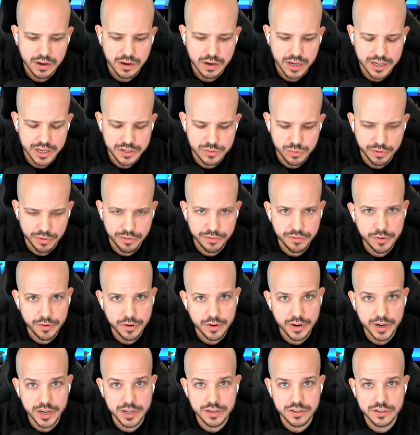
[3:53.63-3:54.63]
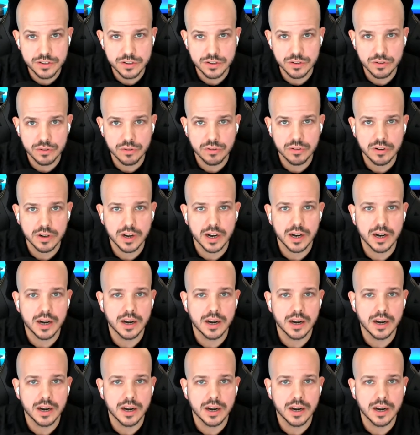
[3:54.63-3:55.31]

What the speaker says: is referring to